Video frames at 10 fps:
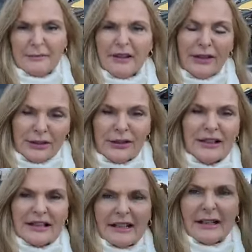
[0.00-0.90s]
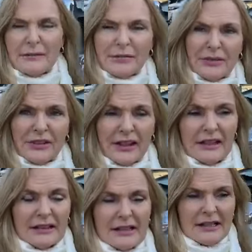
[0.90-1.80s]
You know, there's a number of
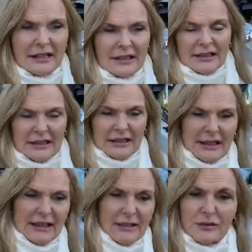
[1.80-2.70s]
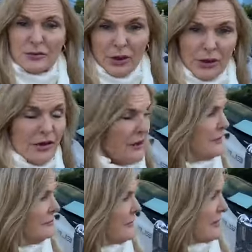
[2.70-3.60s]
things. Growth
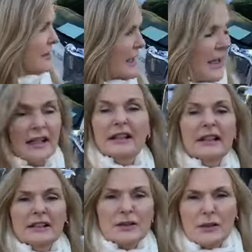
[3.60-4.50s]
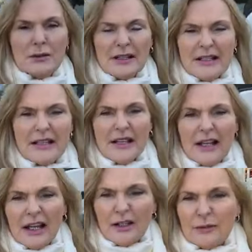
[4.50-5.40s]
and scaling is always
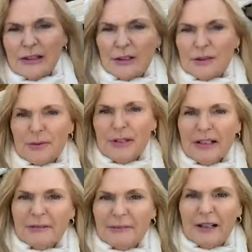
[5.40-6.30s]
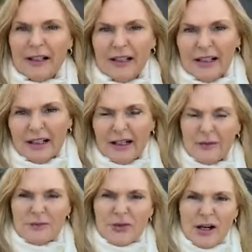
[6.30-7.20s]
a really good one.
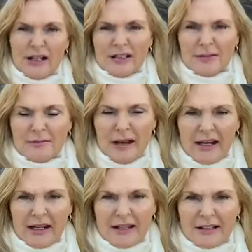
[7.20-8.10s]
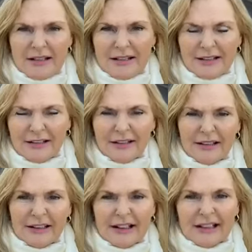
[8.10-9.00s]
I'm trying to make this
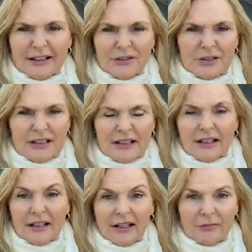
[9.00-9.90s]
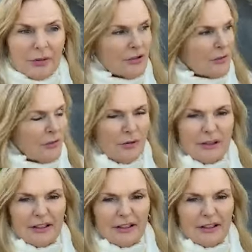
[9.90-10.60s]
interesting if possible.